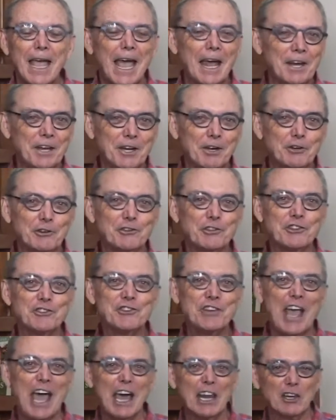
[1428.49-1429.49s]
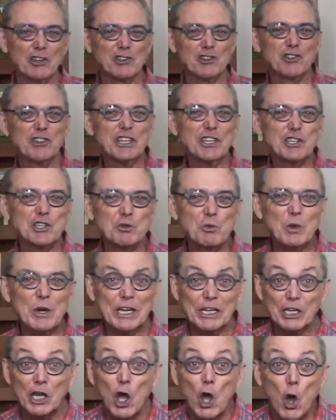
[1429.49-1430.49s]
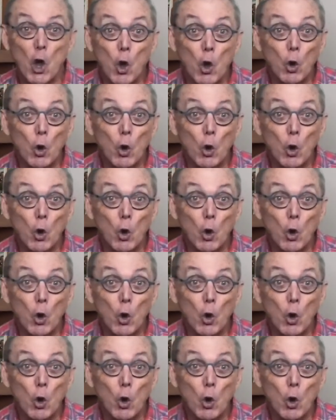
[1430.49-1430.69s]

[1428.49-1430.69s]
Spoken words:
And here's the challenge. This week,